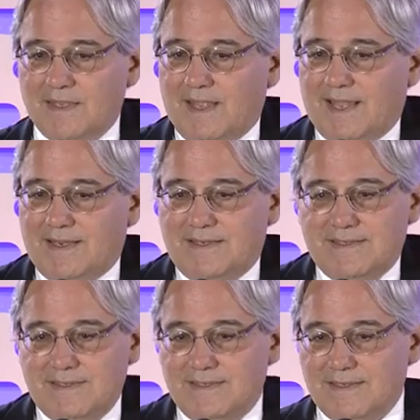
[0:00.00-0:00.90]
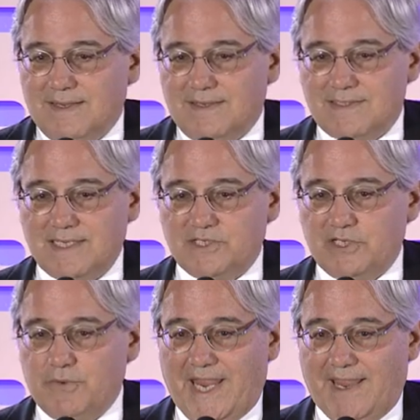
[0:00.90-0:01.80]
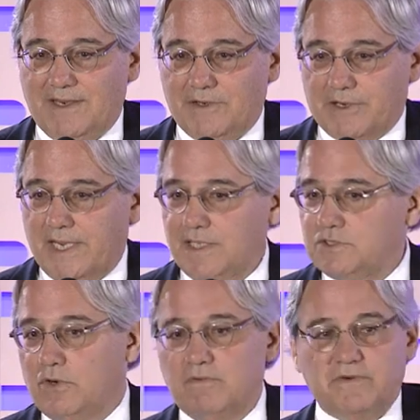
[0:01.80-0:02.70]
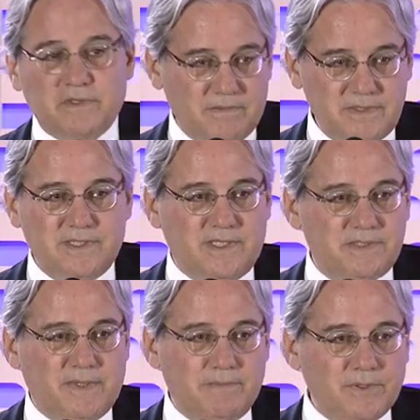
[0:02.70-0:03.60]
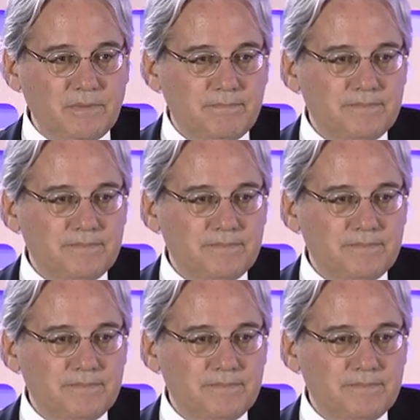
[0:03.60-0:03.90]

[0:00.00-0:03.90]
and essentially we handed our kids over to these people